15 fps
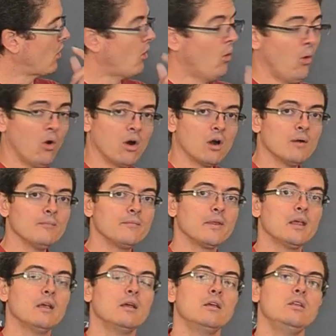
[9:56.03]
Or
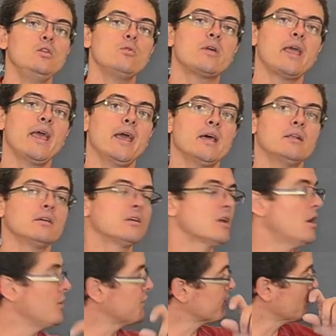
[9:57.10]
you can
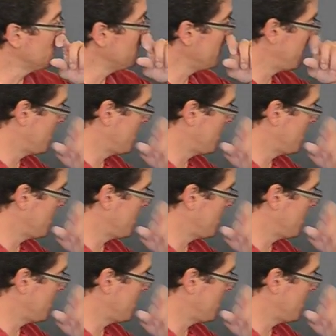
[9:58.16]
go through